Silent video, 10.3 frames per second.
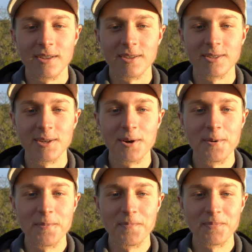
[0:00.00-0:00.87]

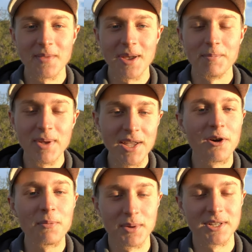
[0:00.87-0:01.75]
So be
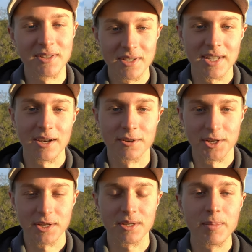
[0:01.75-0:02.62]
open to these energies.